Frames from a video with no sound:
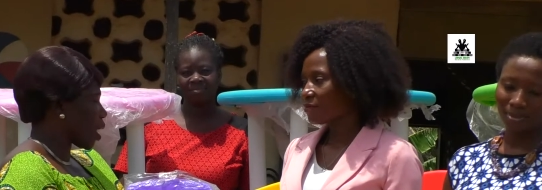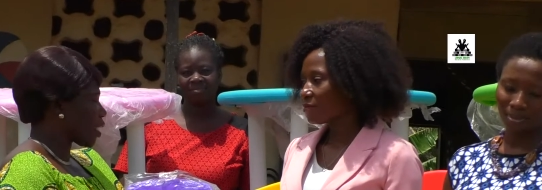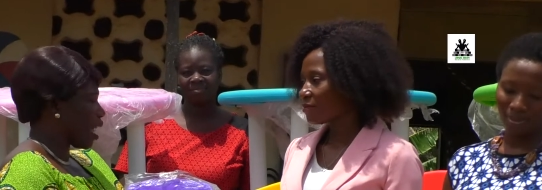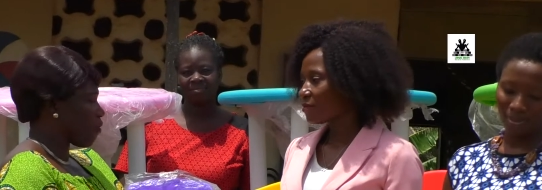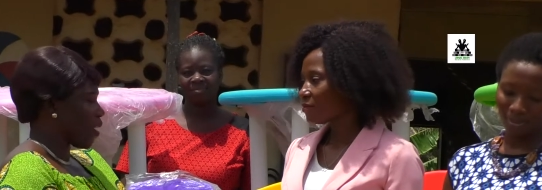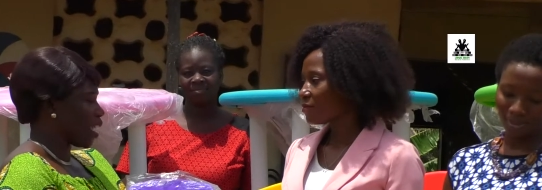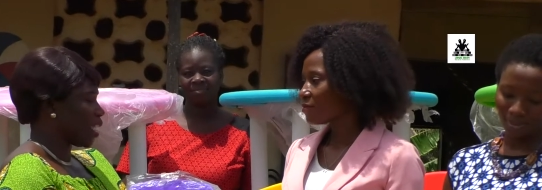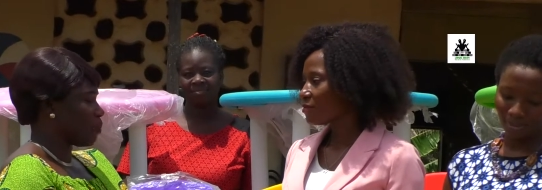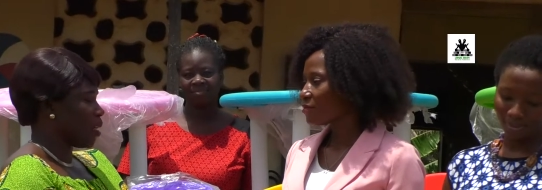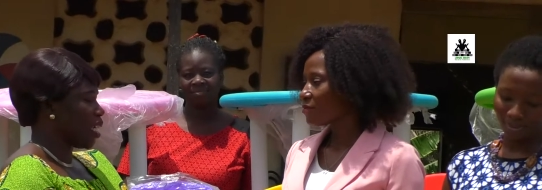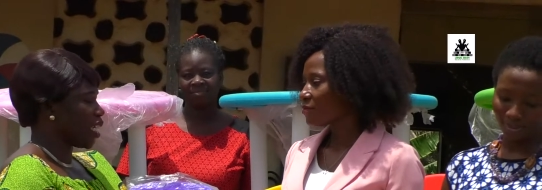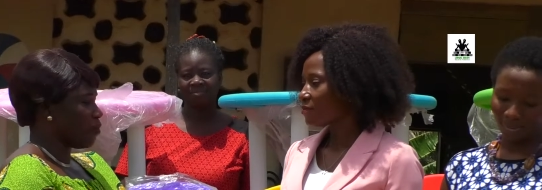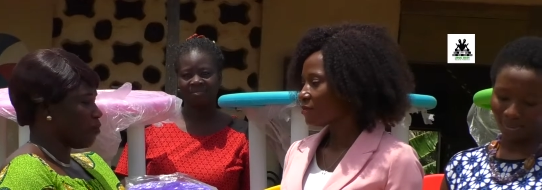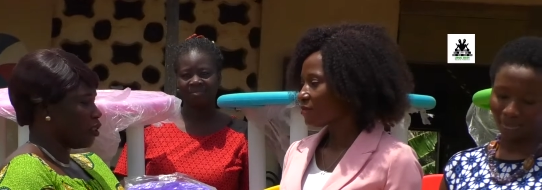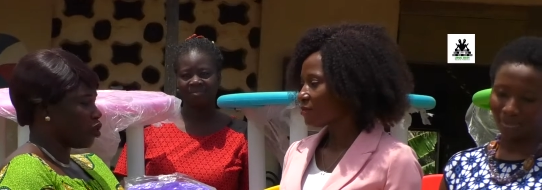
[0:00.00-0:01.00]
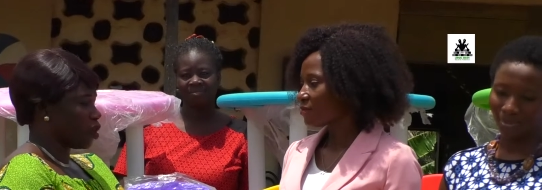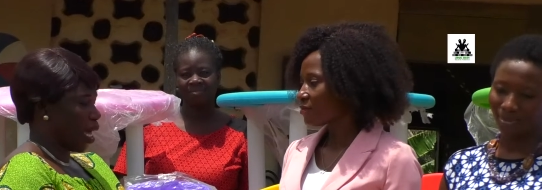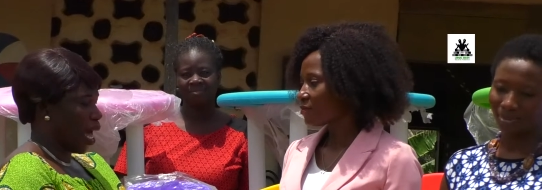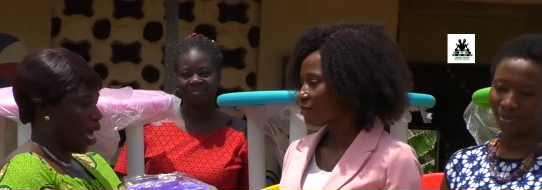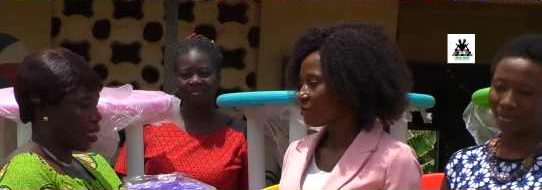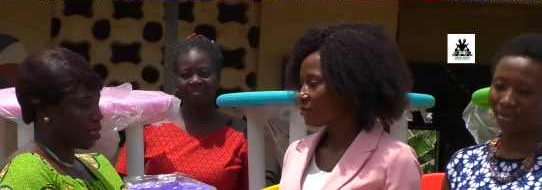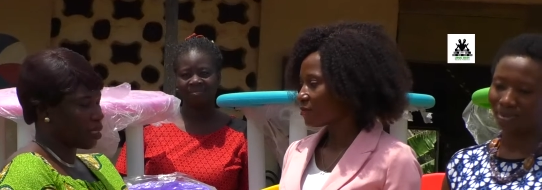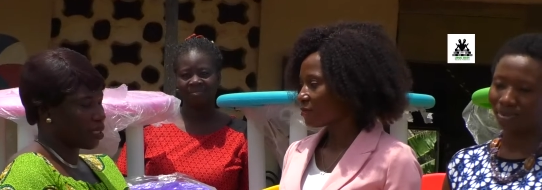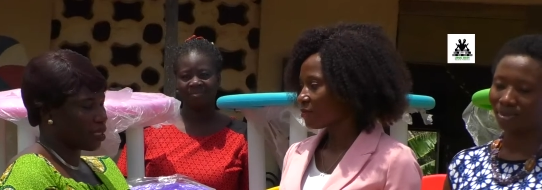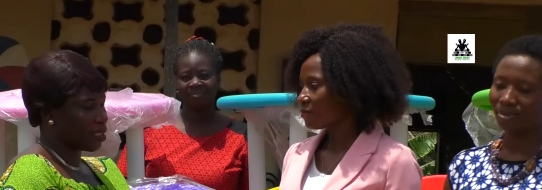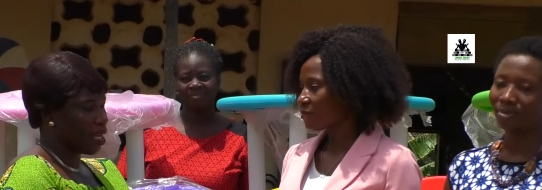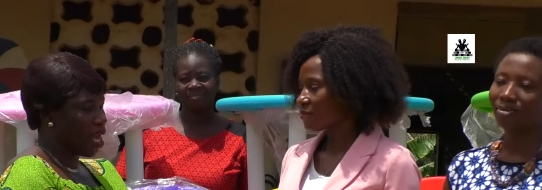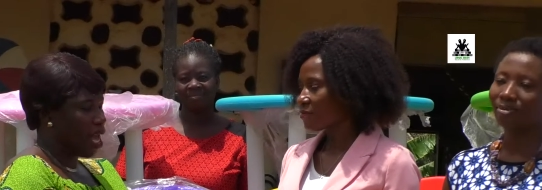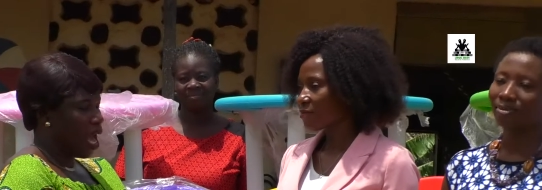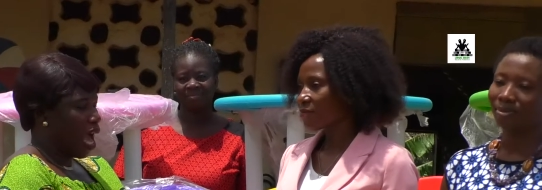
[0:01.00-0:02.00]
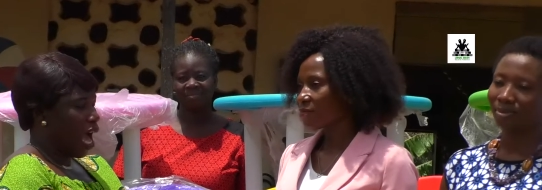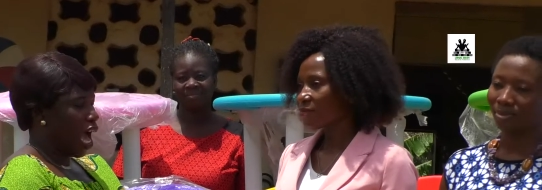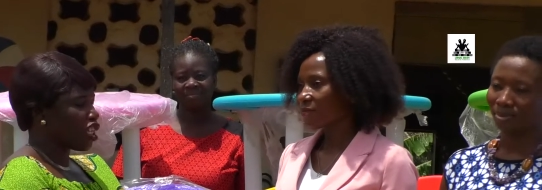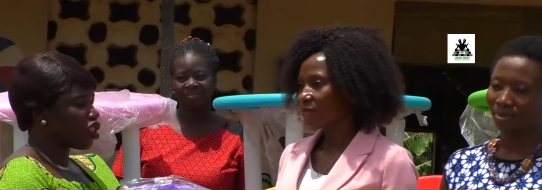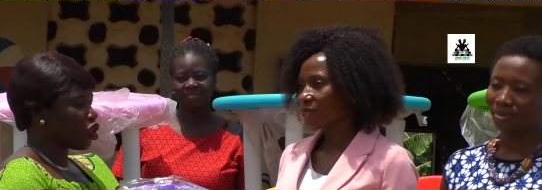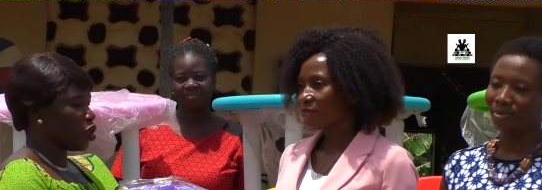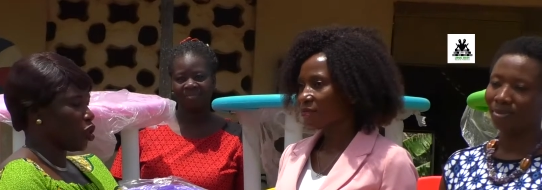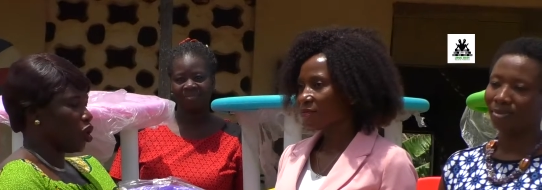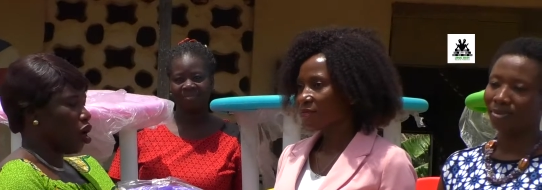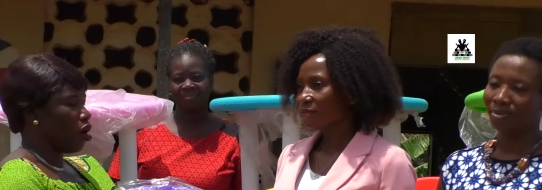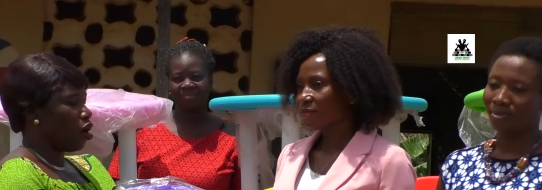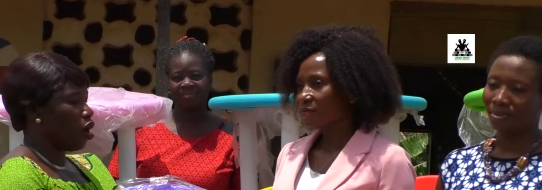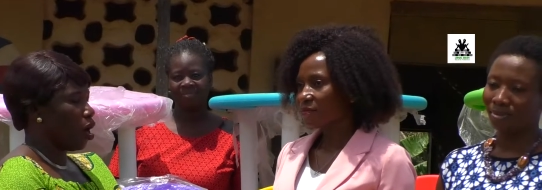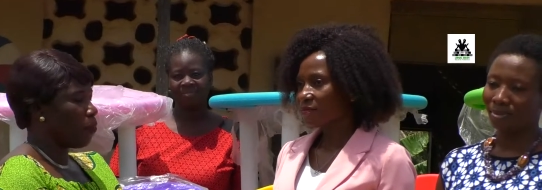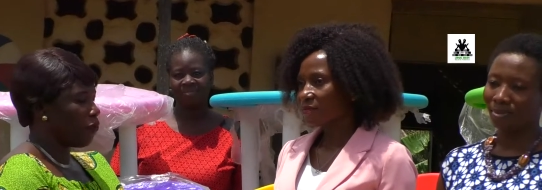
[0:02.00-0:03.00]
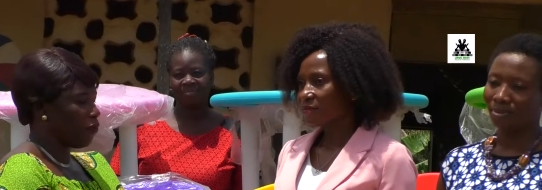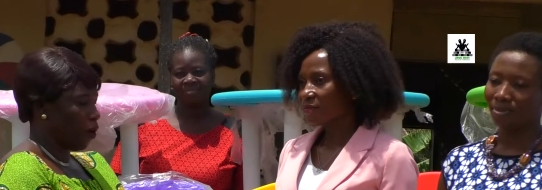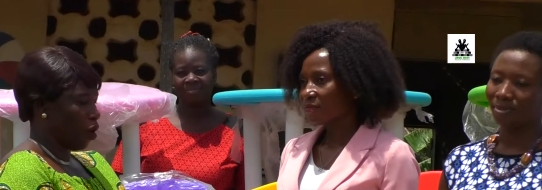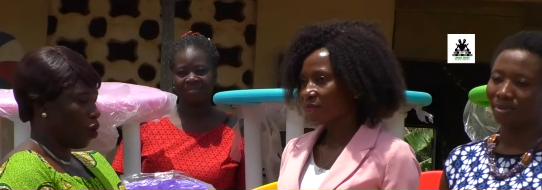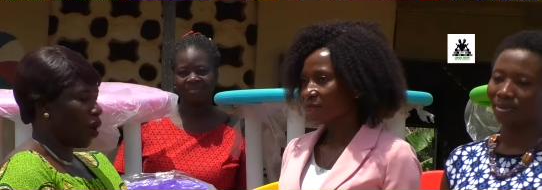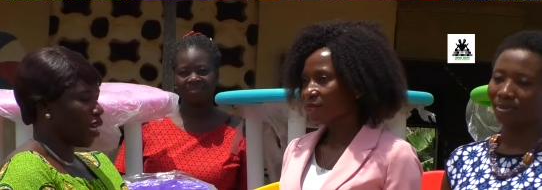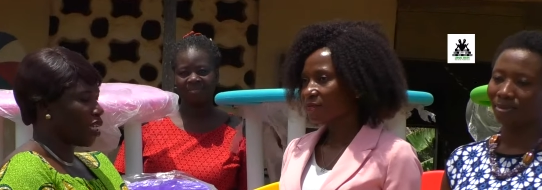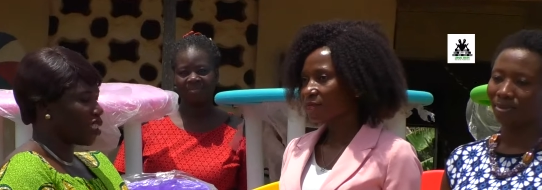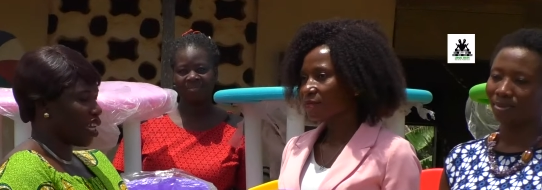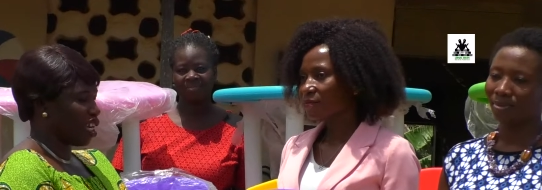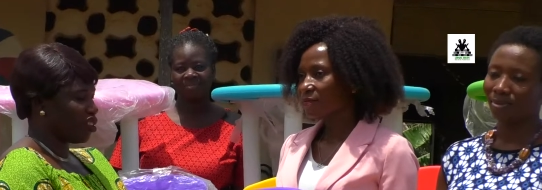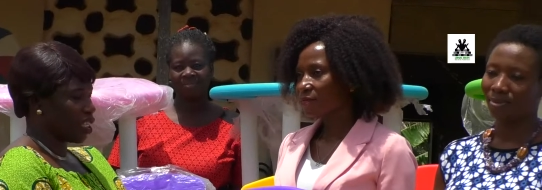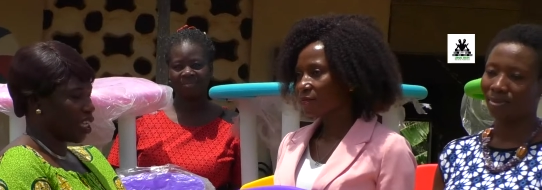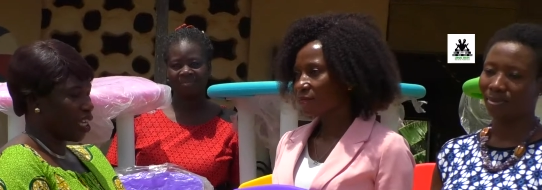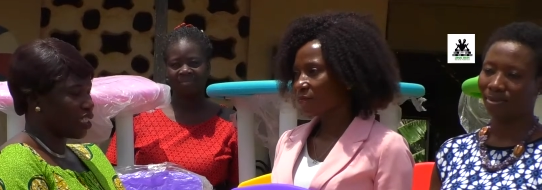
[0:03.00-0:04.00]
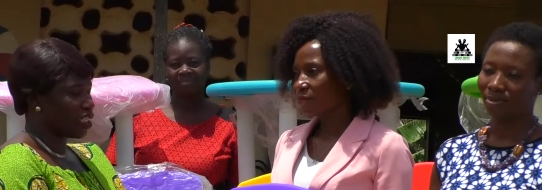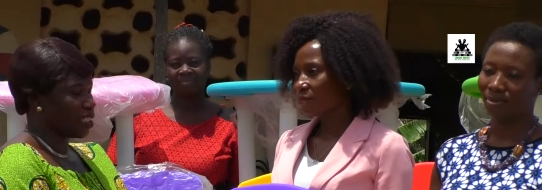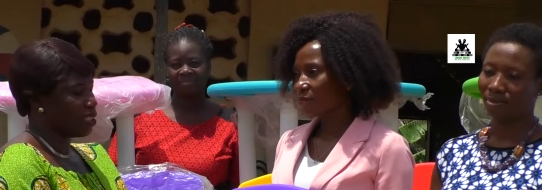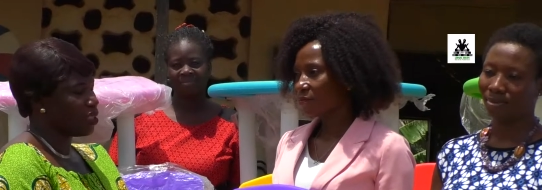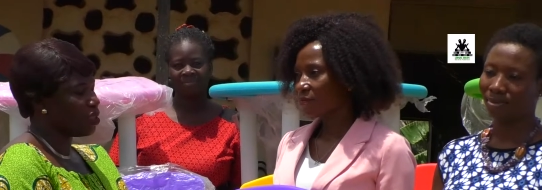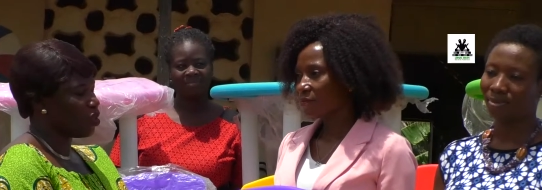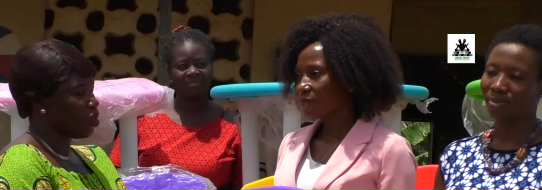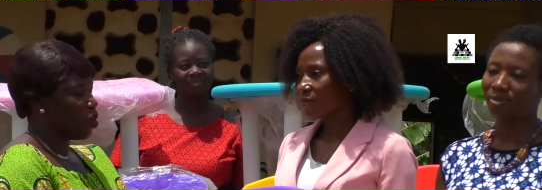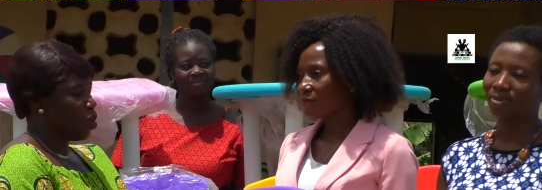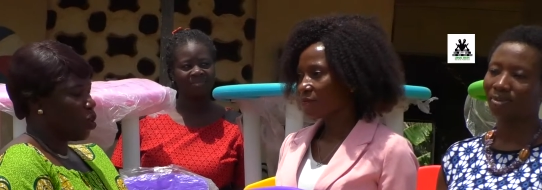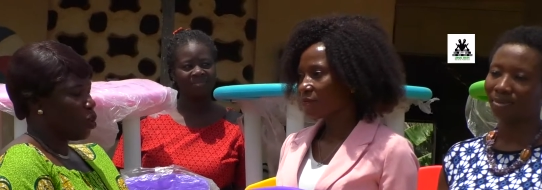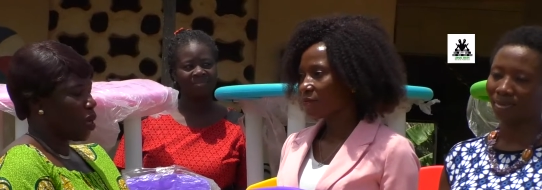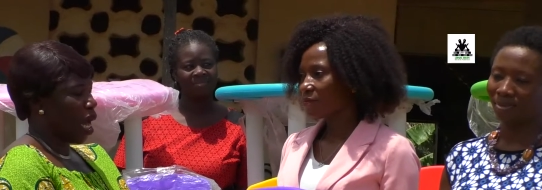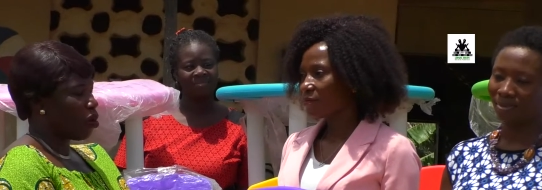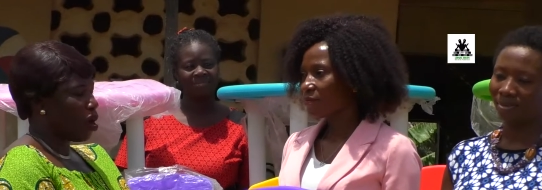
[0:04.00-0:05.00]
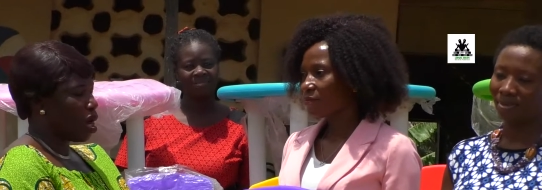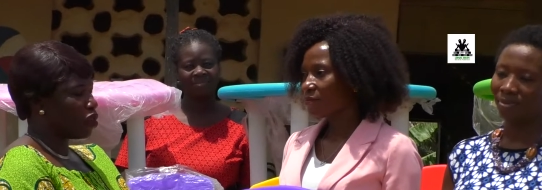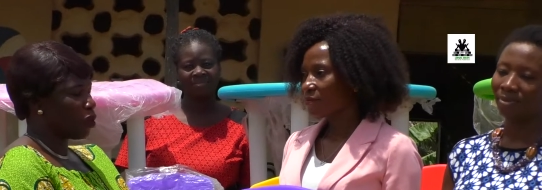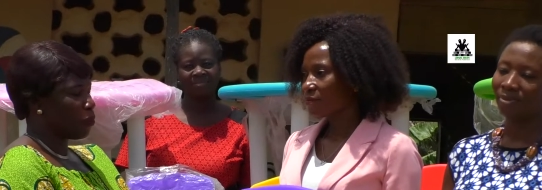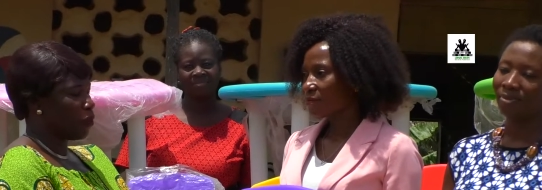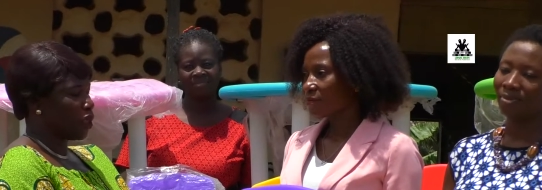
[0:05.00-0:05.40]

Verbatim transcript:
Speaker 1: whatever is being given to us, as you hope for quality education, we are going to